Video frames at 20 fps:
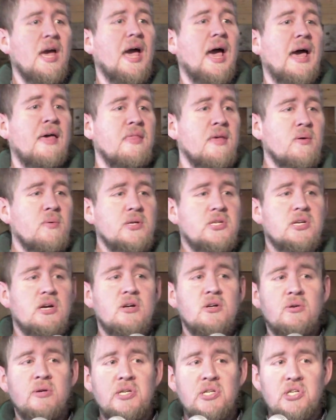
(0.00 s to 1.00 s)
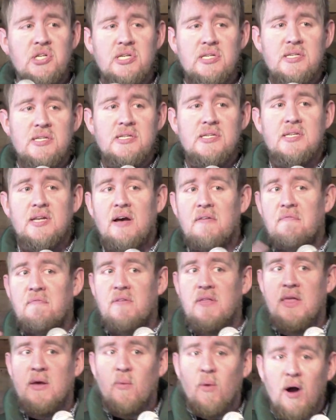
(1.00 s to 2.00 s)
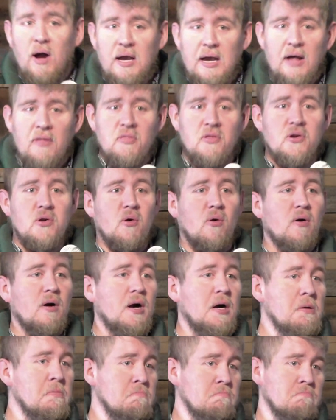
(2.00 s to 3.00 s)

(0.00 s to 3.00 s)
and then we start doing Jesus stuff and they walk out the door,